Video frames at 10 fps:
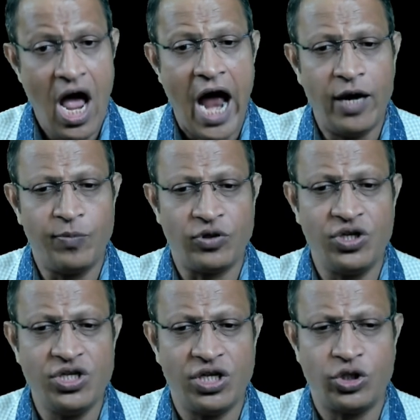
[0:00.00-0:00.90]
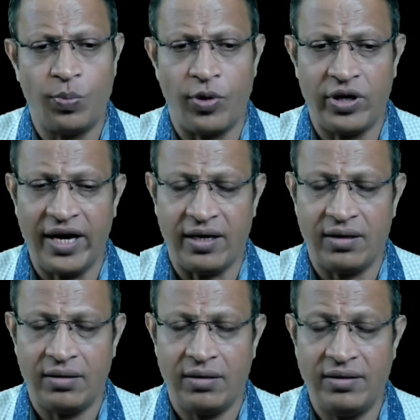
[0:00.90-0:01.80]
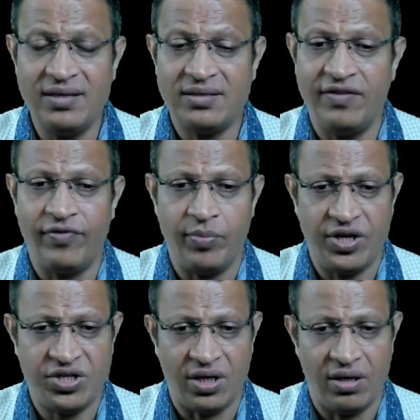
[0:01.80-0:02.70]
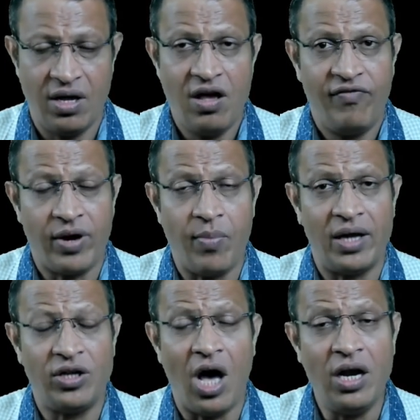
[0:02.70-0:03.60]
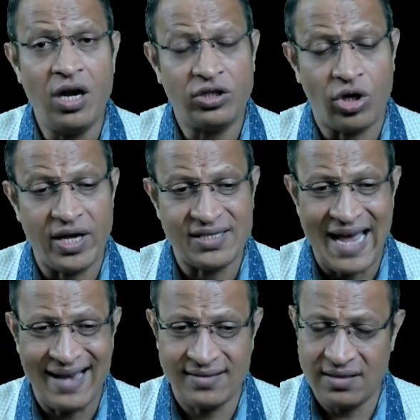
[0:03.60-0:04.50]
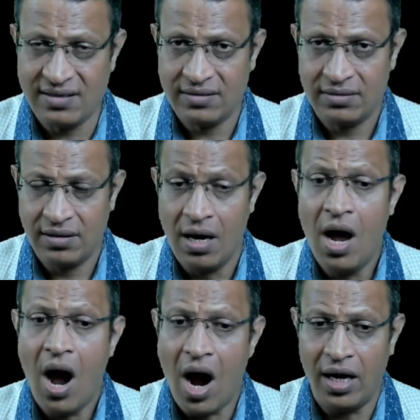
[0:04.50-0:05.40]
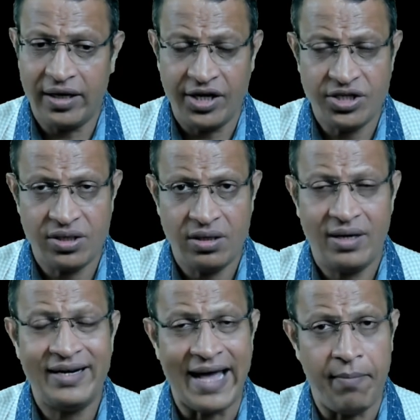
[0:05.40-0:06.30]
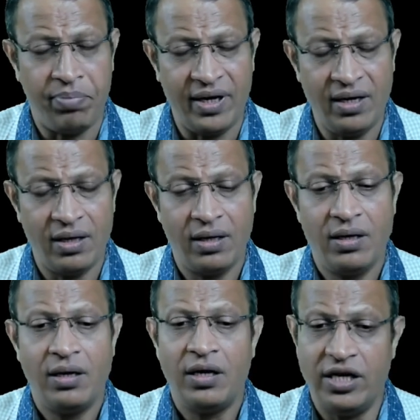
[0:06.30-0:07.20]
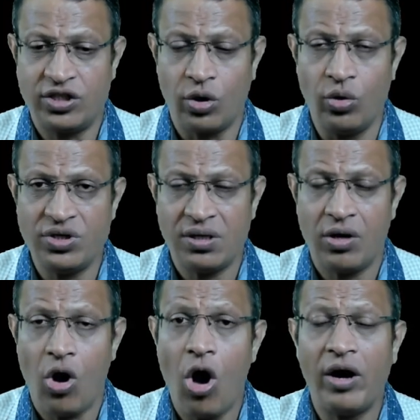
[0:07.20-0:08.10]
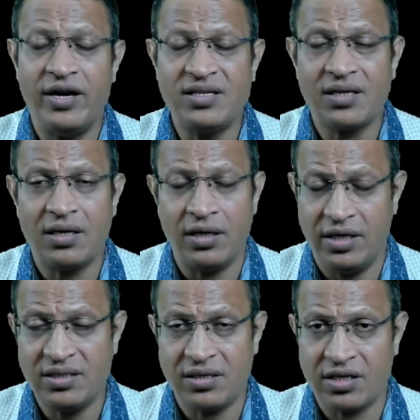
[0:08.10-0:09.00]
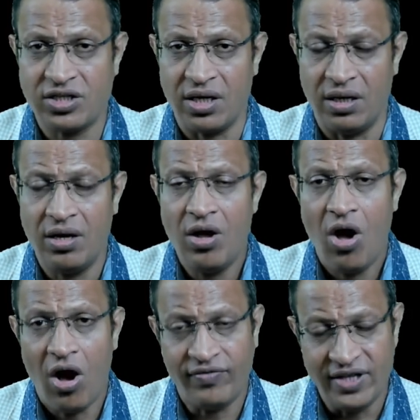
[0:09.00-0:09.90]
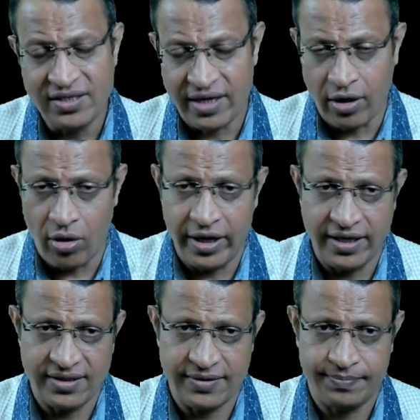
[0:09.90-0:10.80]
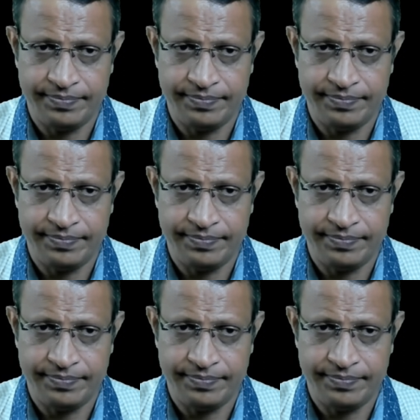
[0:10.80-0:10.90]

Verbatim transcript: and procedures to protect this information from unauthorized access, alteration, tampering, disclosure, or destruction of these recordings.